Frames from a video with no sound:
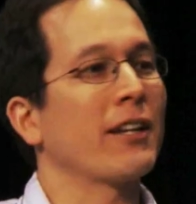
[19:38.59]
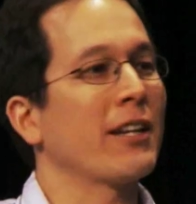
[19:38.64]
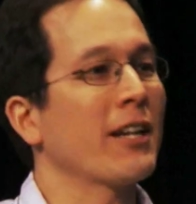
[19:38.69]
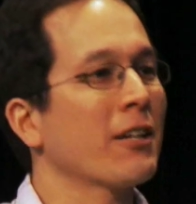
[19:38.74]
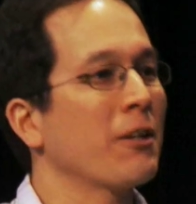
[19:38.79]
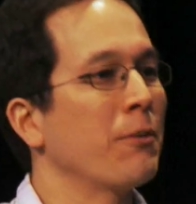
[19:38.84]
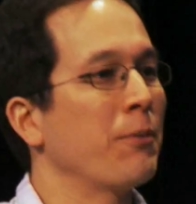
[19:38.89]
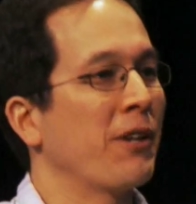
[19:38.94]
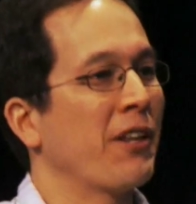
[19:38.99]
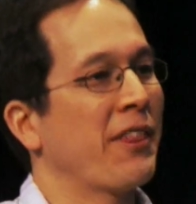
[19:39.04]

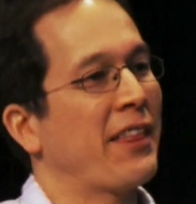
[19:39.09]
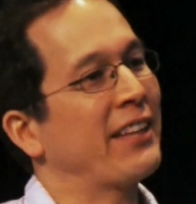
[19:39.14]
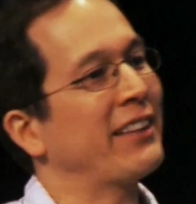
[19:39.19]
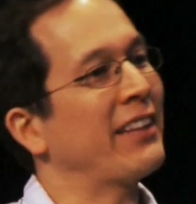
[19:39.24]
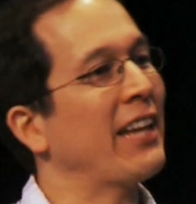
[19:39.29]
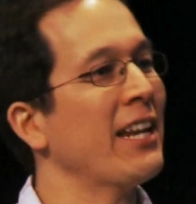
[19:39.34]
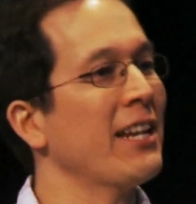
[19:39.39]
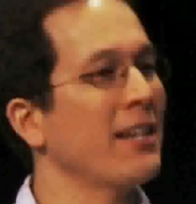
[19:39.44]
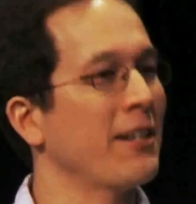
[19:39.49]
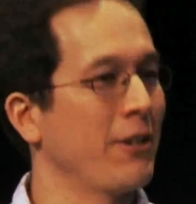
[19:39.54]
.NET community that
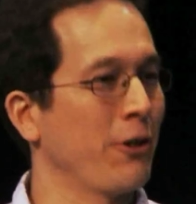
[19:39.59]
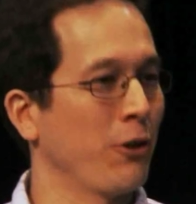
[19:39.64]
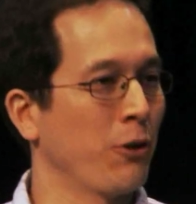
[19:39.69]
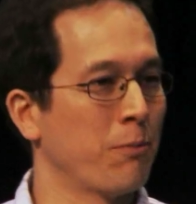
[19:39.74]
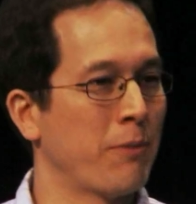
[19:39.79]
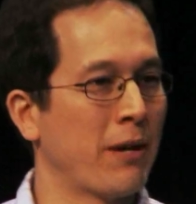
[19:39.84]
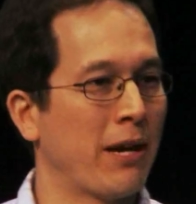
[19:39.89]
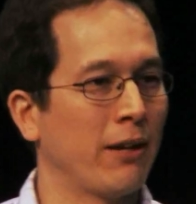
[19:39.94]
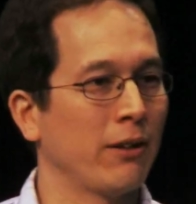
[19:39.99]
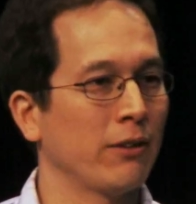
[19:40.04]
they didn't know
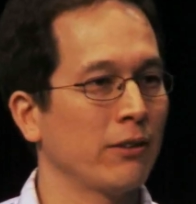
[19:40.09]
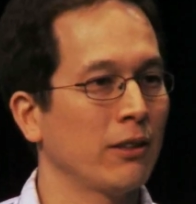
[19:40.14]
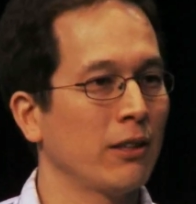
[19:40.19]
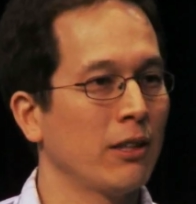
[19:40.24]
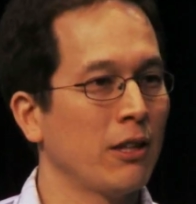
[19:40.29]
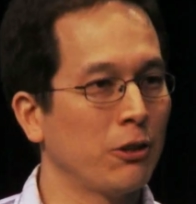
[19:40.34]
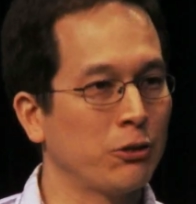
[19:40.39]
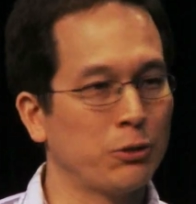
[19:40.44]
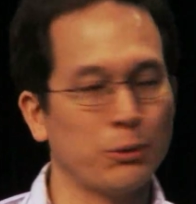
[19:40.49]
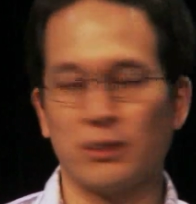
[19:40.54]
about.
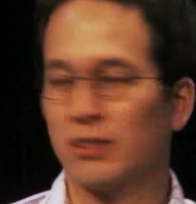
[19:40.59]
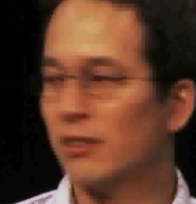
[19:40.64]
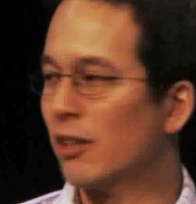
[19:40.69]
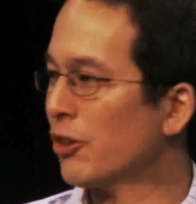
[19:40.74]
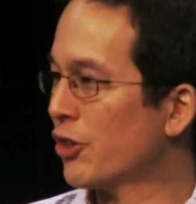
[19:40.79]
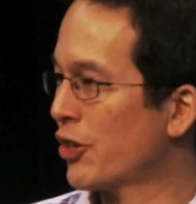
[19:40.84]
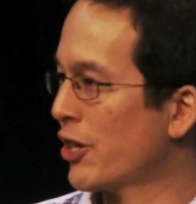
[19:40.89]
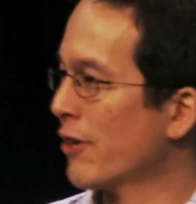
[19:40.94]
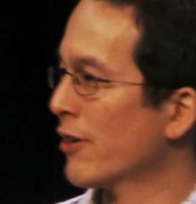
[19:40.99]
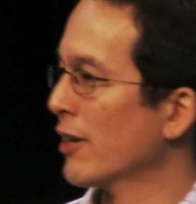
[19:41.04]
And so we
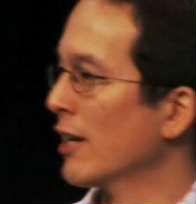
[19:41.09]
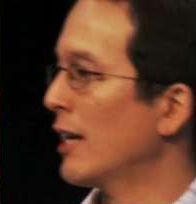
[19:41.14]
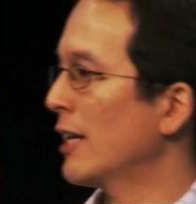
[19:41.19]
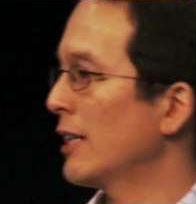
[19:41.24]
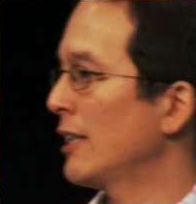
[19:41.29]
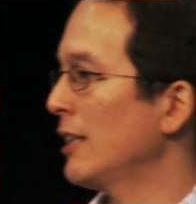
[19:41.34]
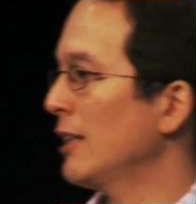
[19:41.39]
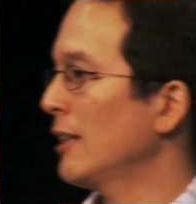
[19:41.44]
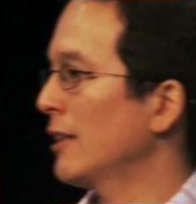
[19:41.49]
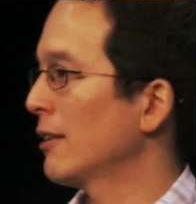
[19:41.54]
start sharing
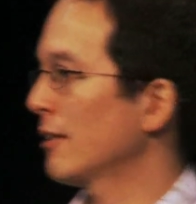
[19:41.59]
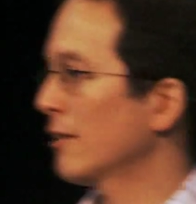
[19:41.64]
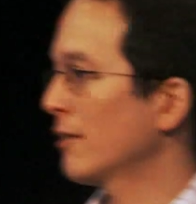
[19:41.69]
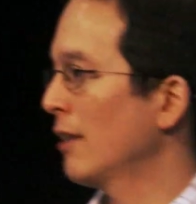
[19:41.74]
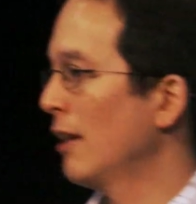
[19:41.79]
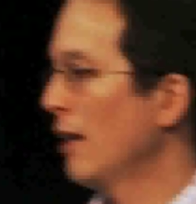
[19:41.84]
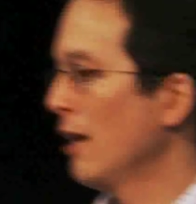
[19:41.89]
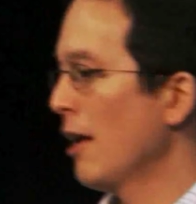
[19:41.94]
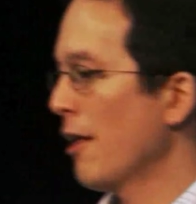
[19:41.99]
ideas.